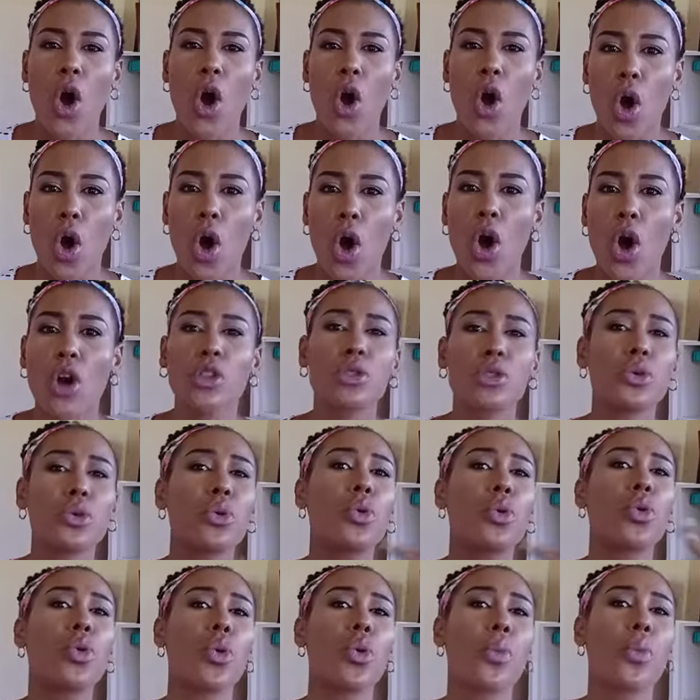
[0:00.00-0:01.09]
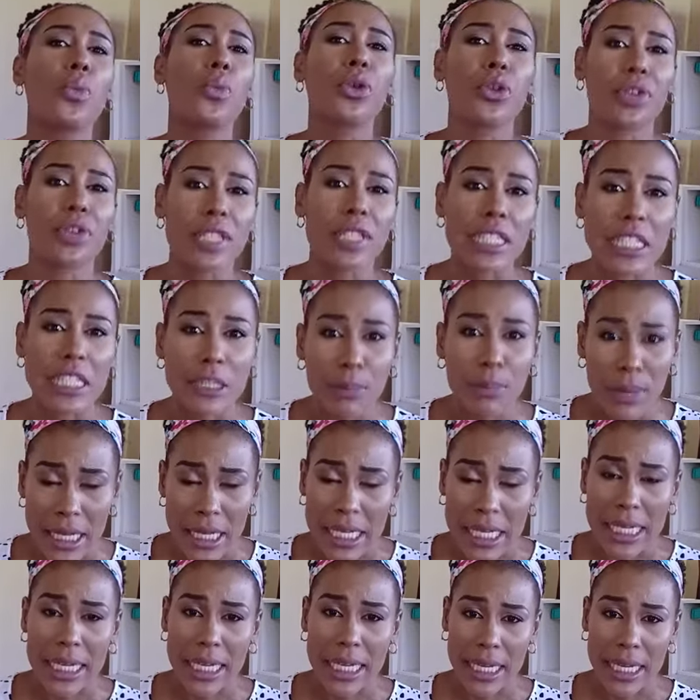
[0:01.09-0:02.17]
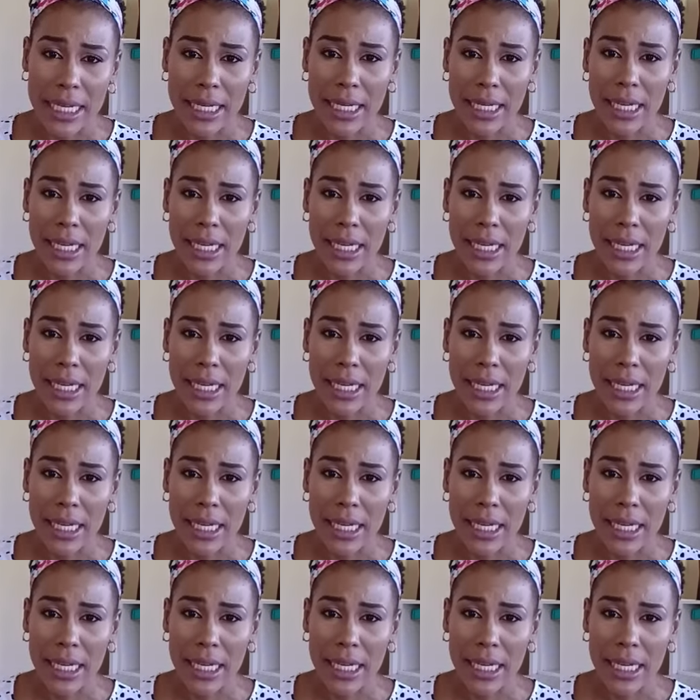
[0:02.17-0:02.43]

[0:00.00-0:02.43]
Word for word: or to whom you're speaking.